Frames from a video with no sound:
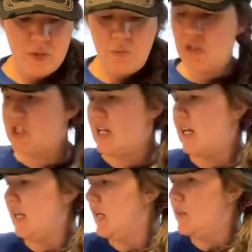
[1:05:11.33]
We just need
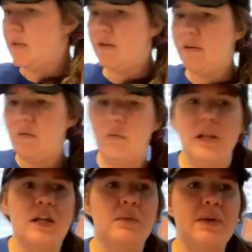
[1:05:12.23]
a little bit of
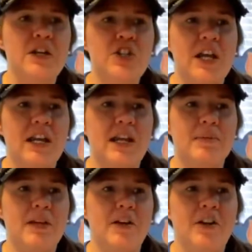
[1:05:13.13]
shading up
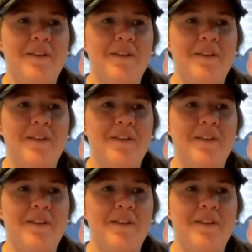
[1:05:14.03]
there.